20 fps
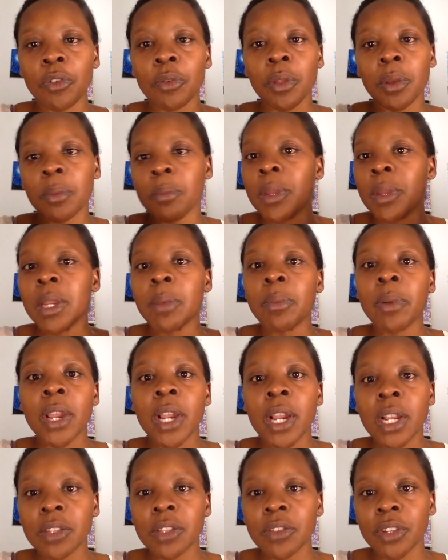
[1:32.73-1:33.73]
like many
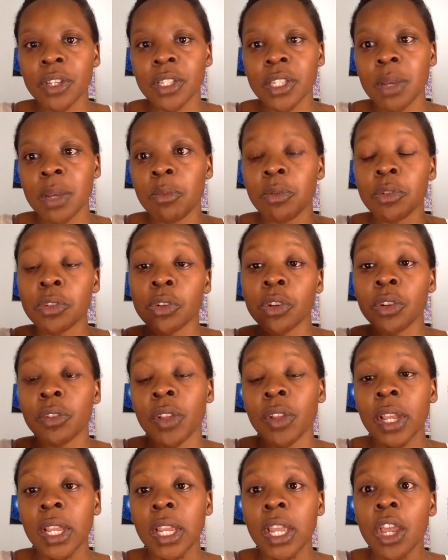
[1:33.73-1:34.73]
parents, for example, it's sort of
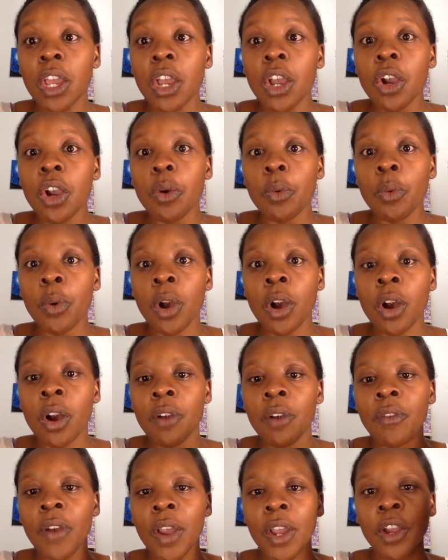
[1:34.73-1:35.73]
like, well,
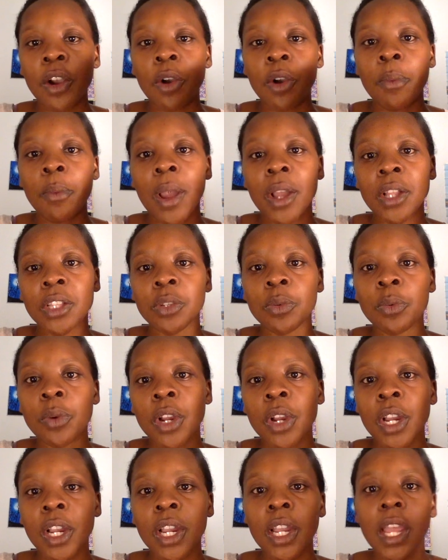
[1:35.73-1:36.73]
if I go back to
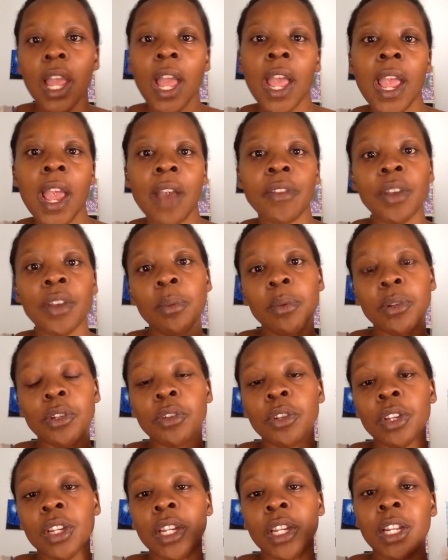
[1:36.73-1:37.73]
work, I have the
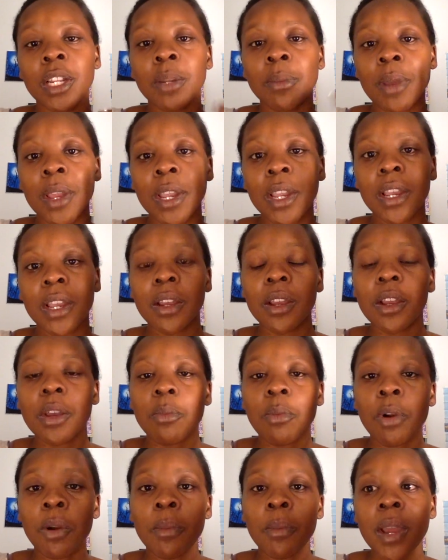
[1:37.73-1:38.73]
opportunity to make
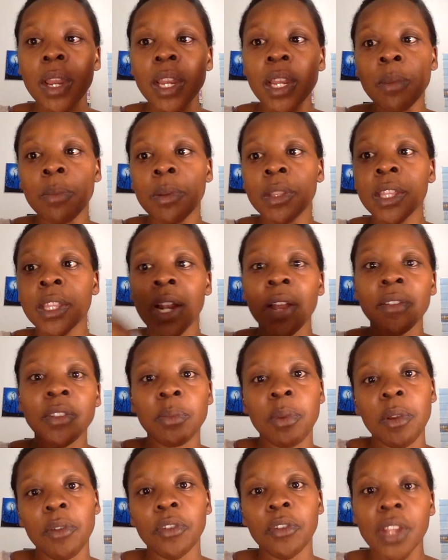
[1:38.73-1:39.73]
more money, but then I have to
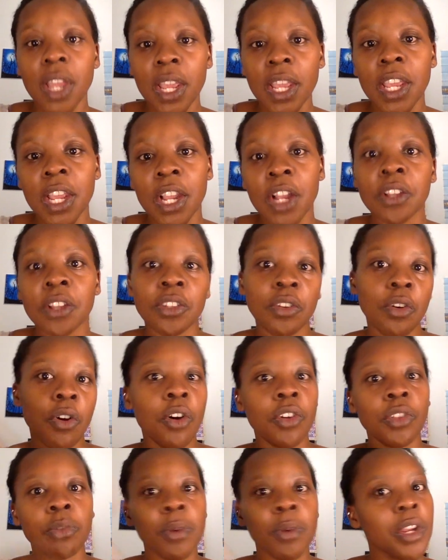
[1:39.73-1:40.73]
pay for daycare, so
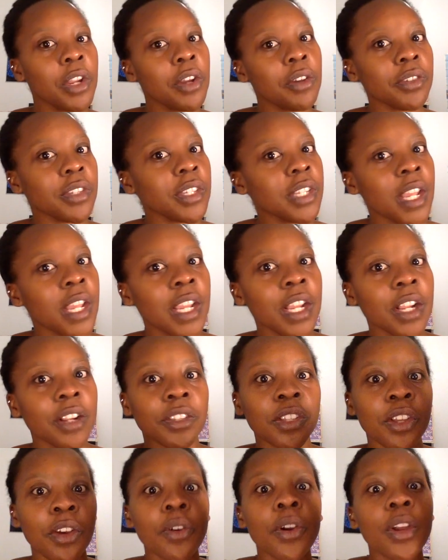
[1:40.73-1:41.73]
all the money goes to daycare.
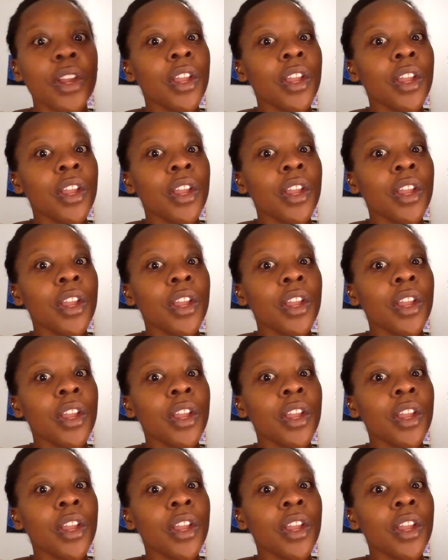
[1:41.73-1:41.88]
So